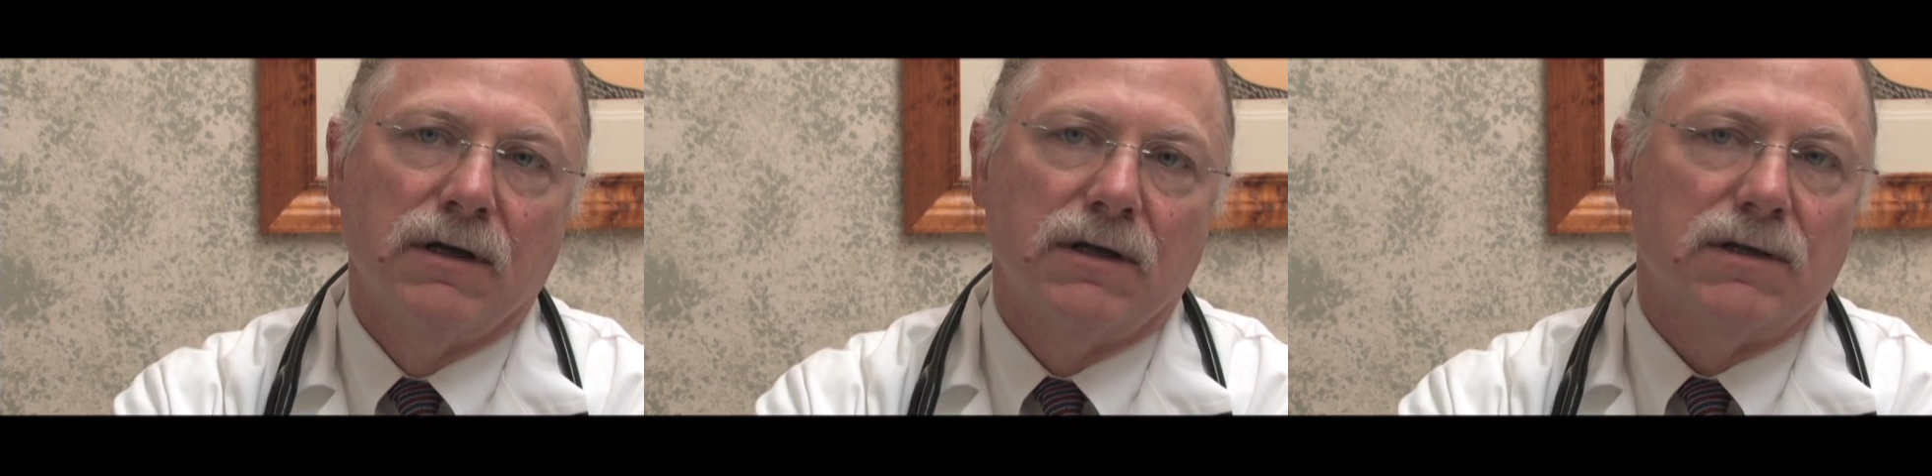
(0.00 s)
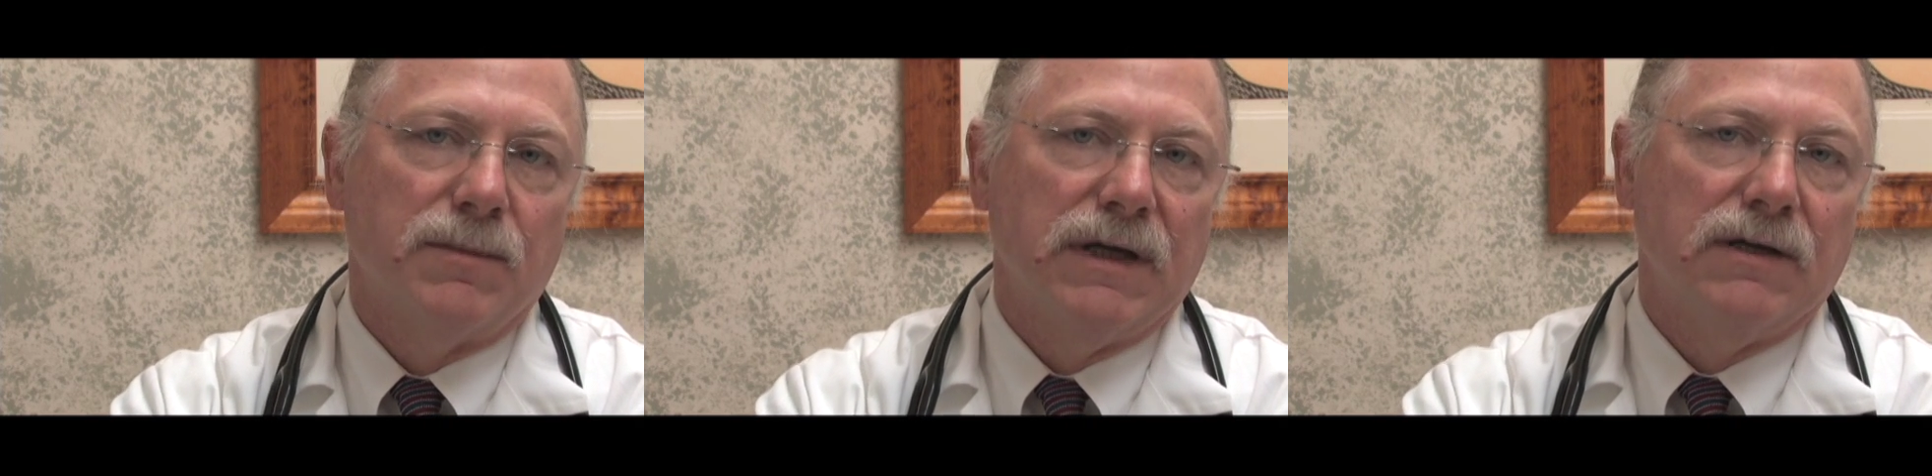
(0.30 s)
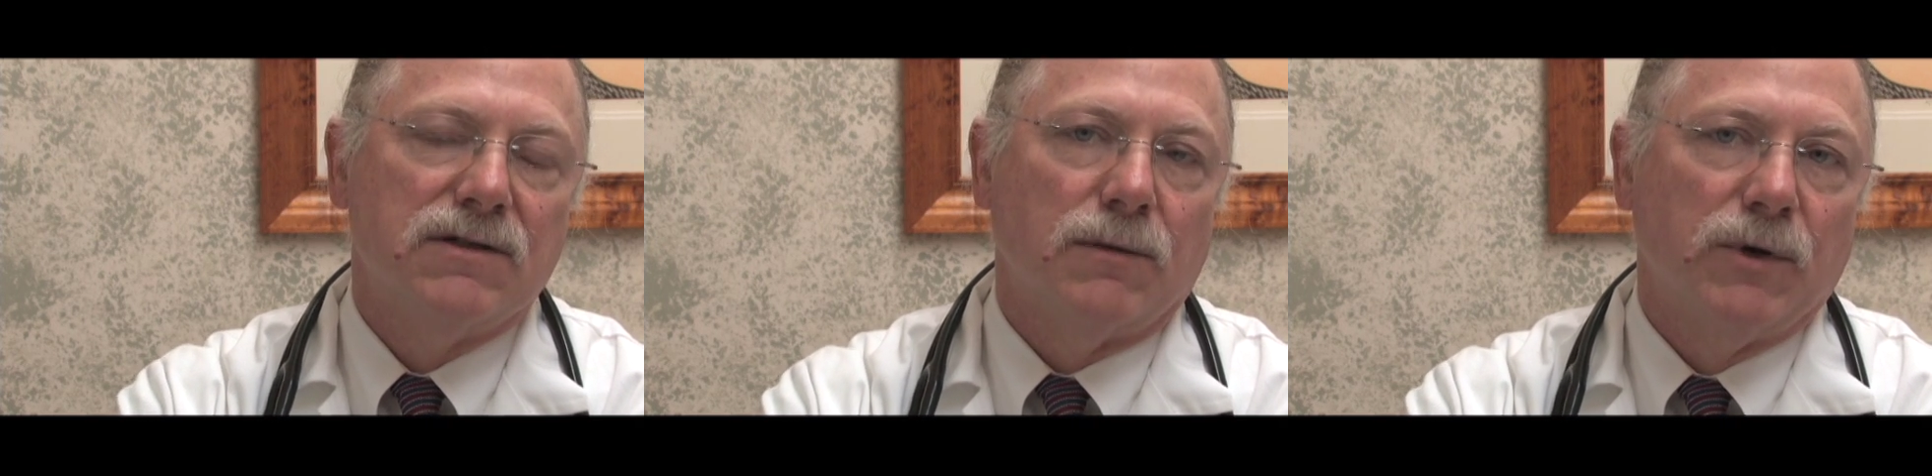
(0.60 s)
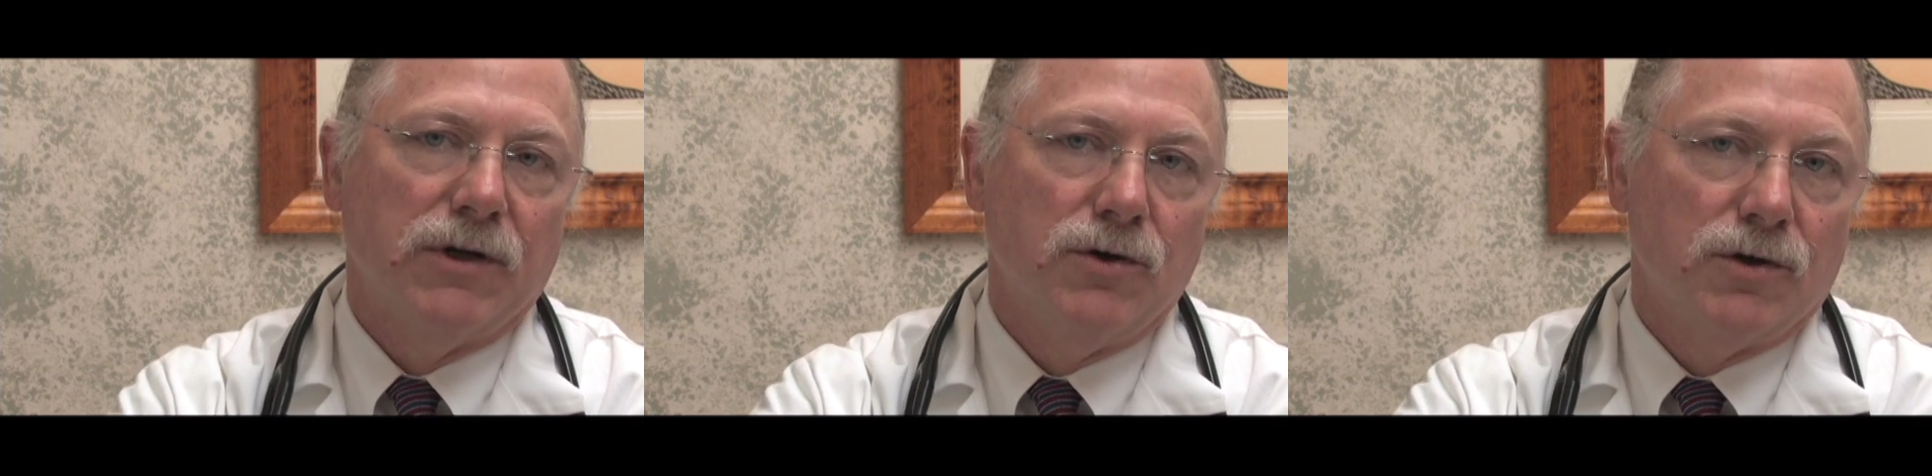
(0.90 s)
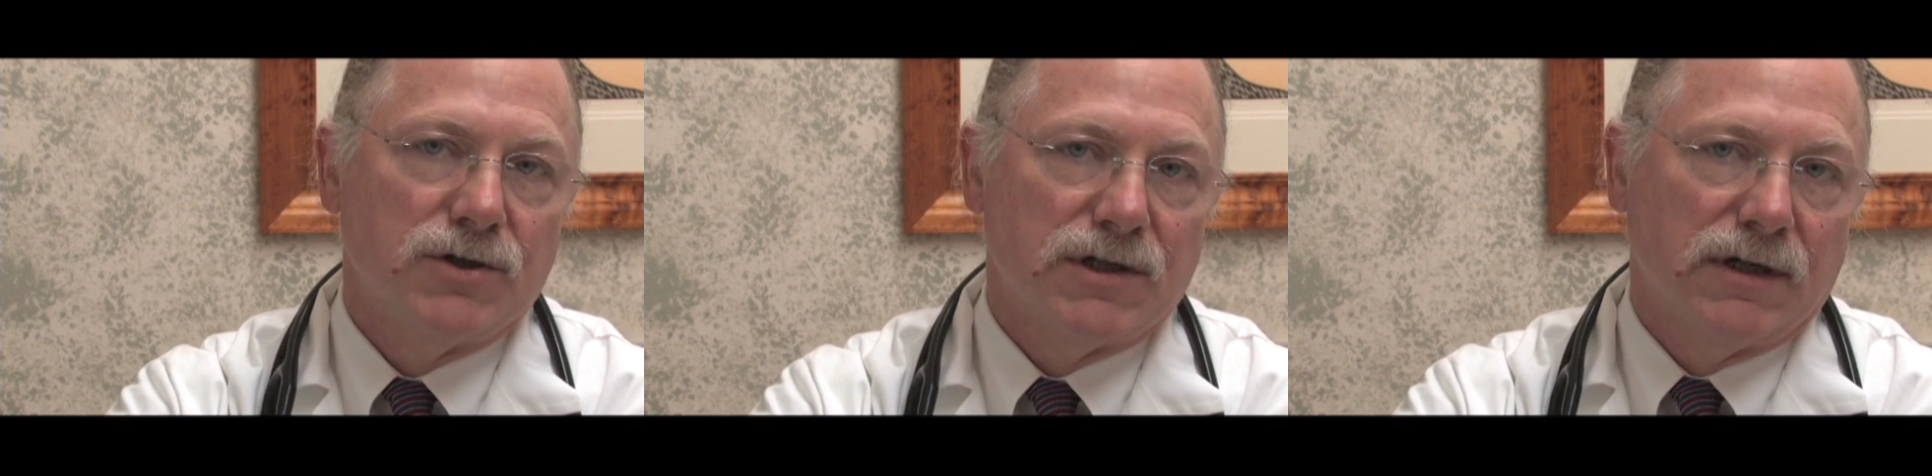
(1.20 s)
to be somewhat
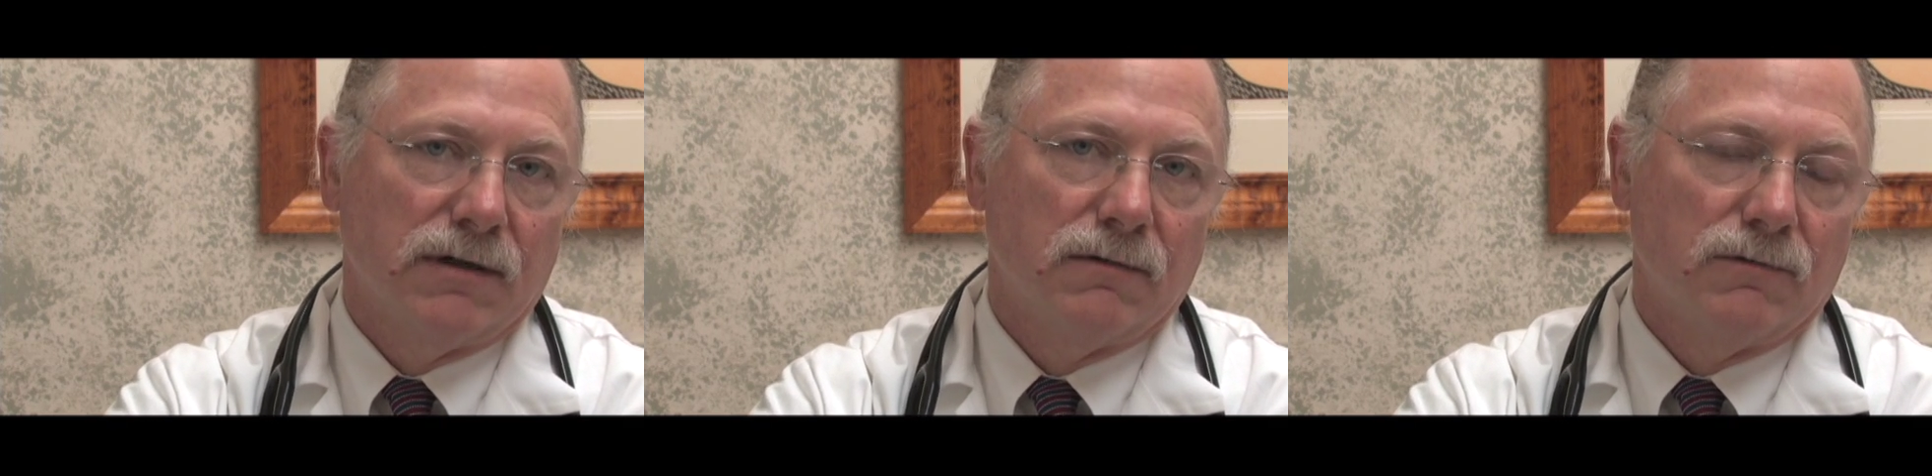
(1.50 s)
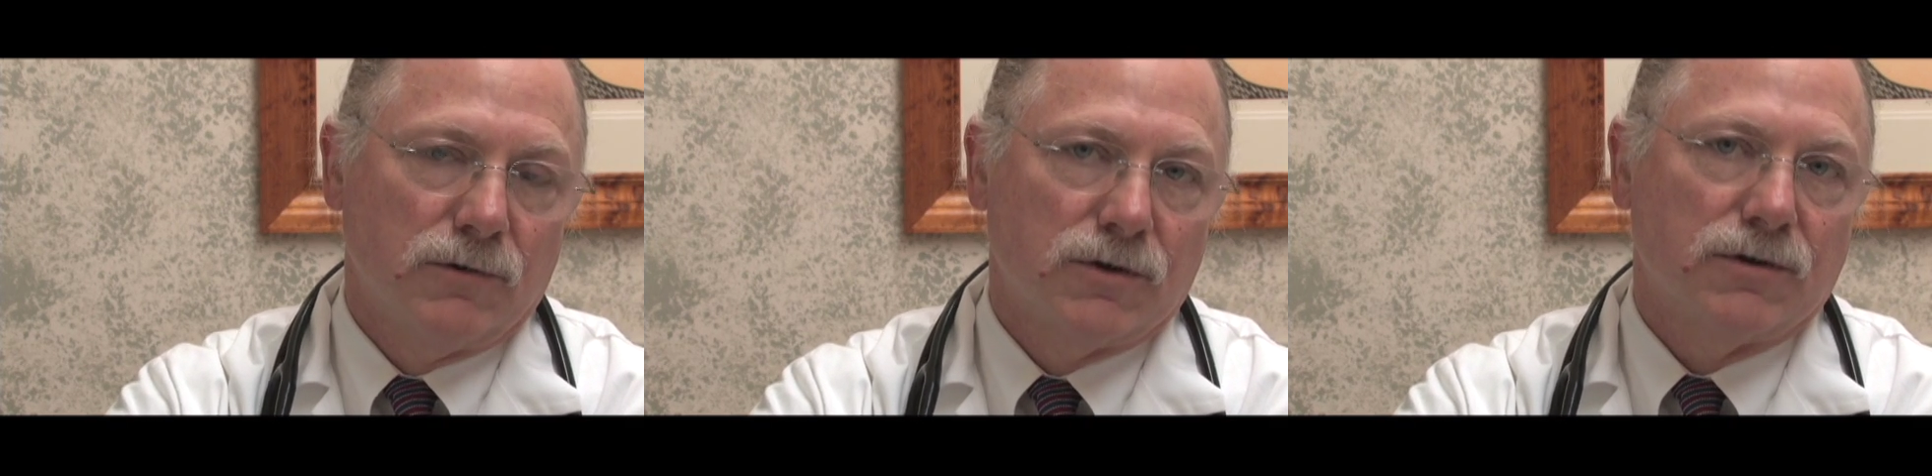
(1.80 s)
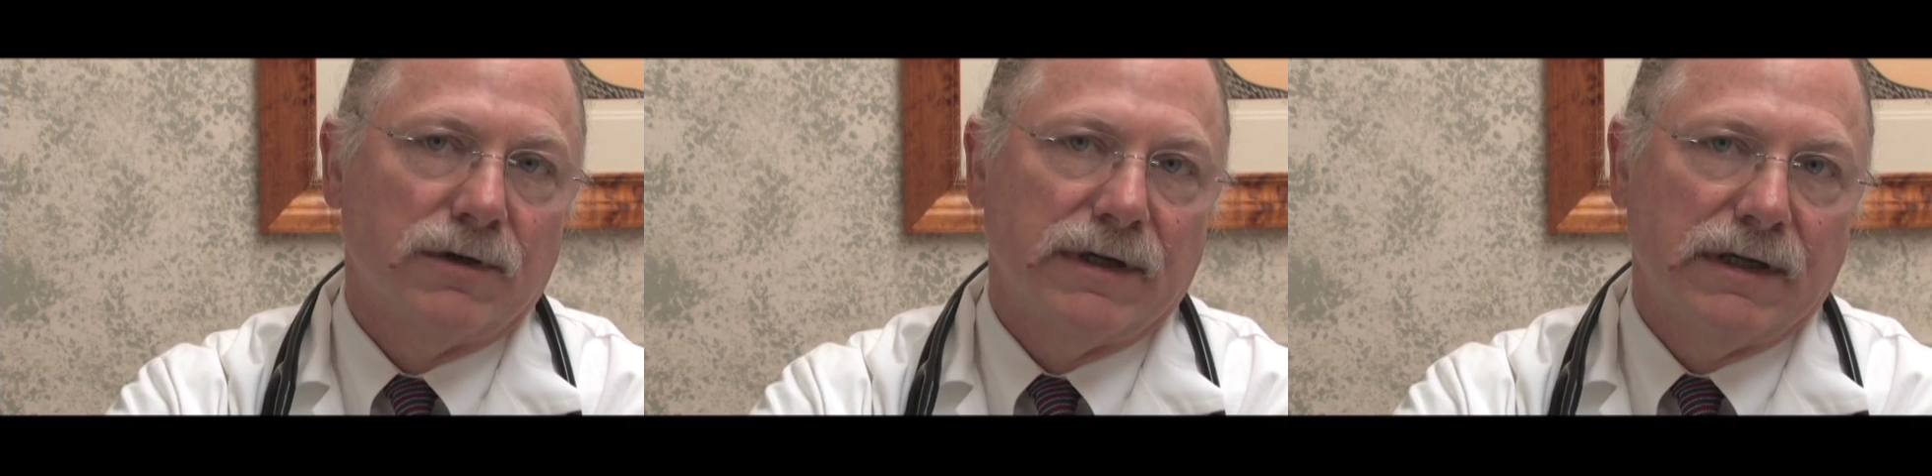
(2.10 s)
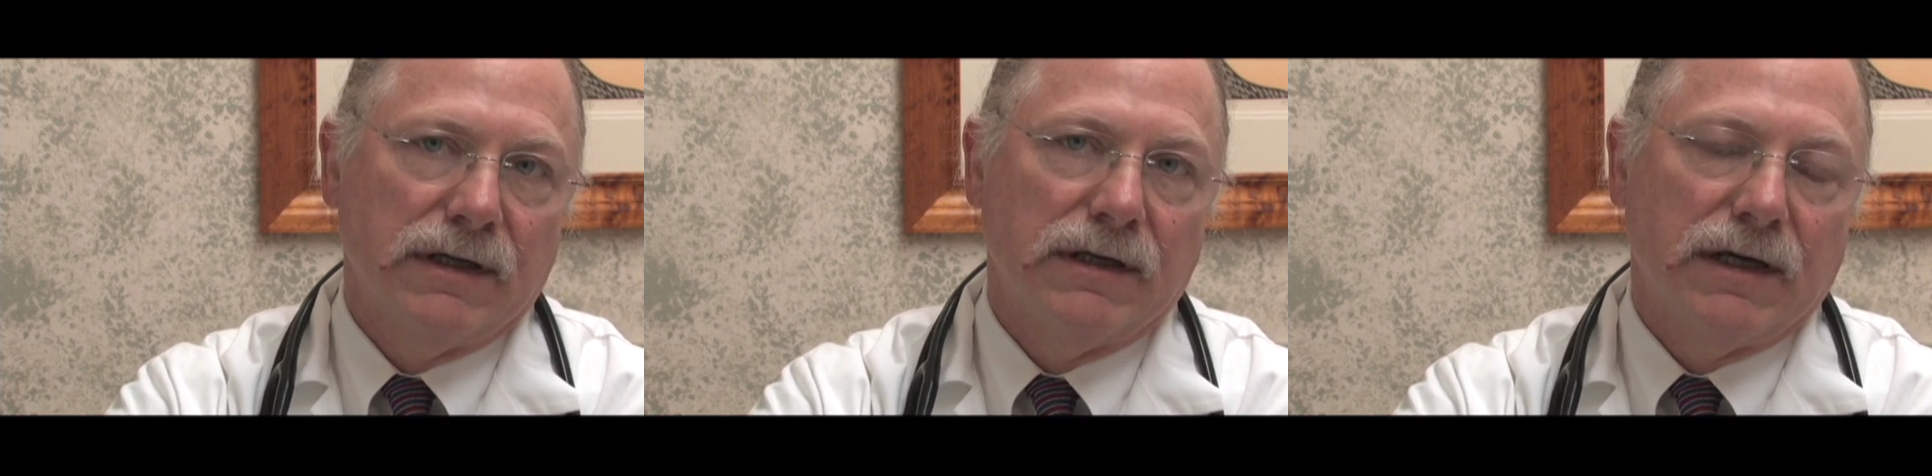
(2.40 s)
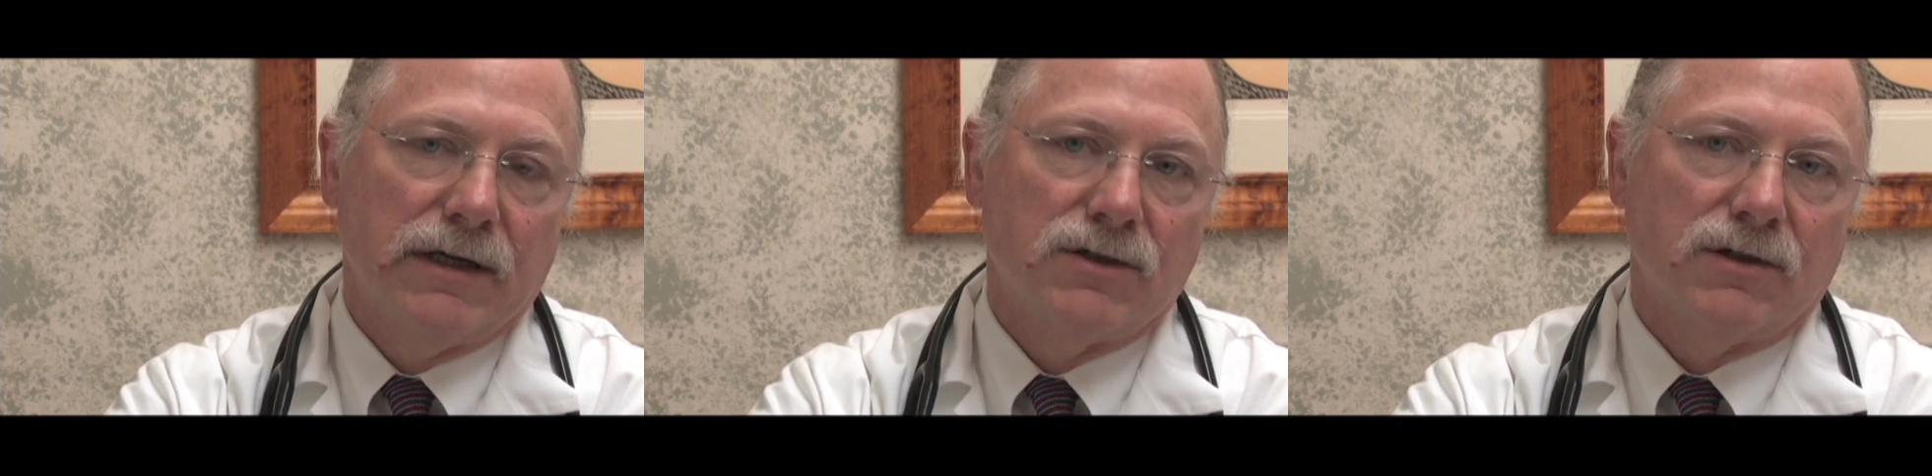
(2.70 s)
nurturing in
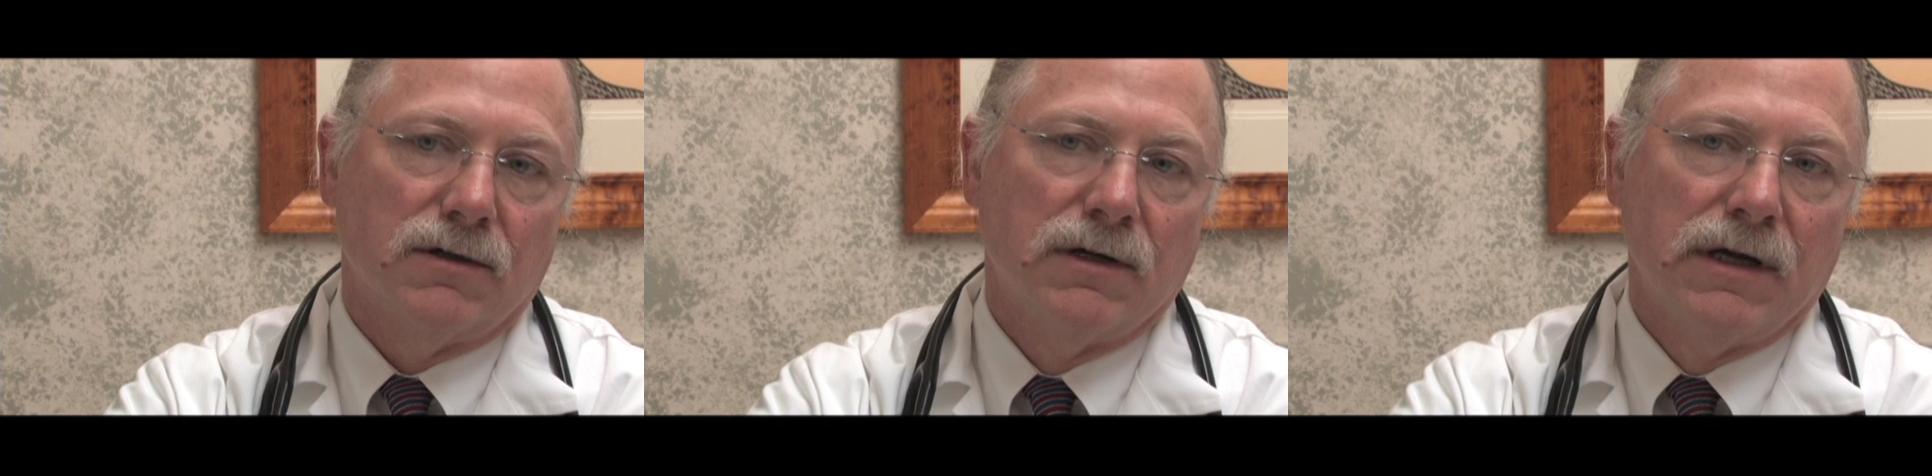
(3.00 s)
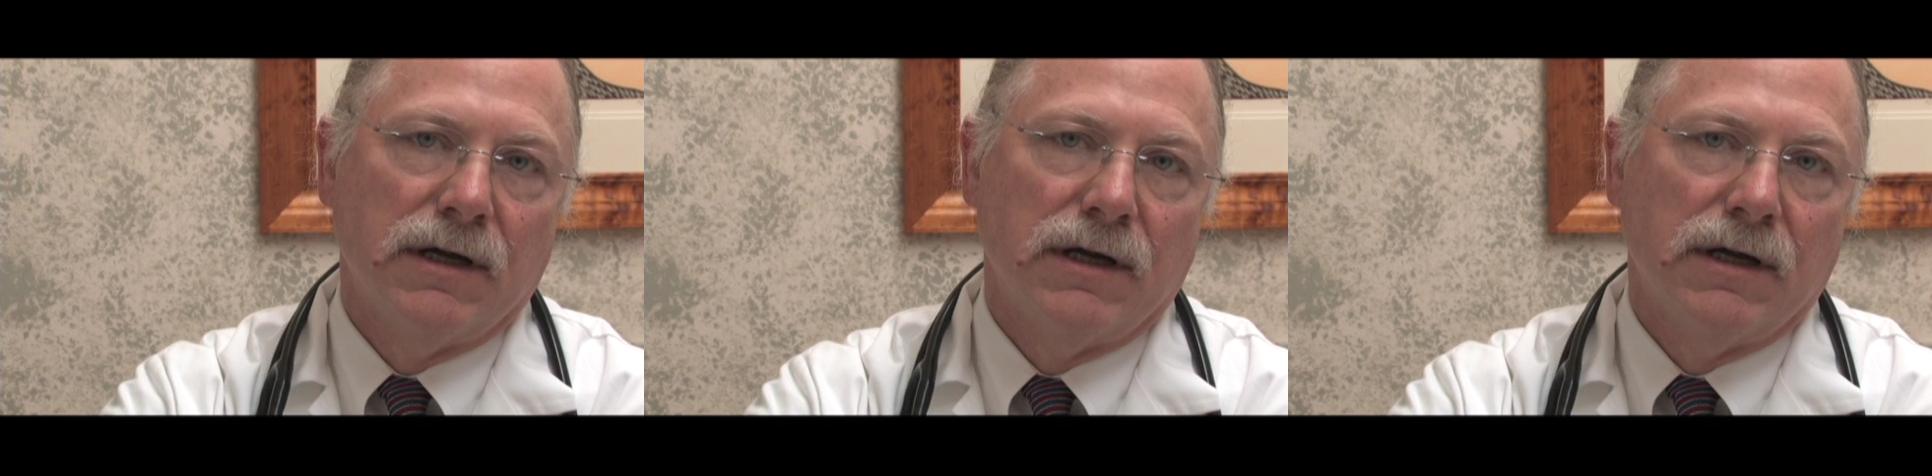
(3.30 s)
nature,